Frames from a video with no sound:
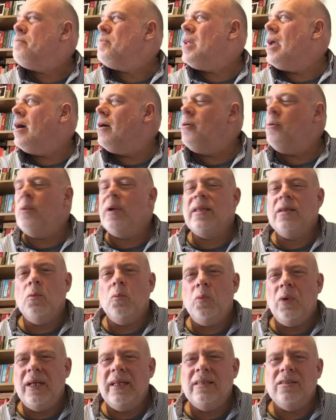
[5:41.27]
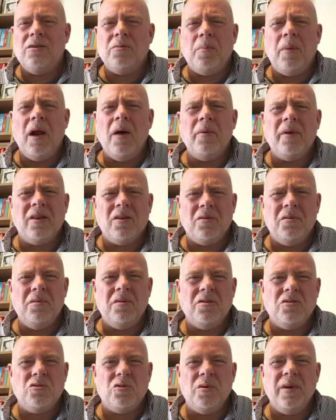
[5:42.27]
You know, when the wind's blowing through
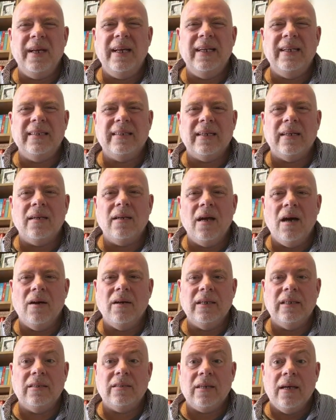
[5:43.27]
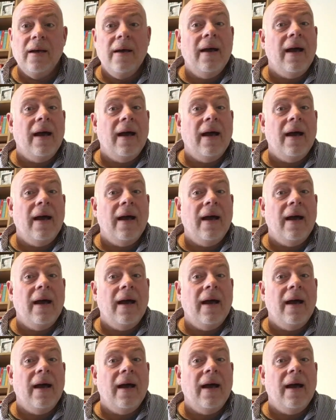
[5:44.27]
the trees at night,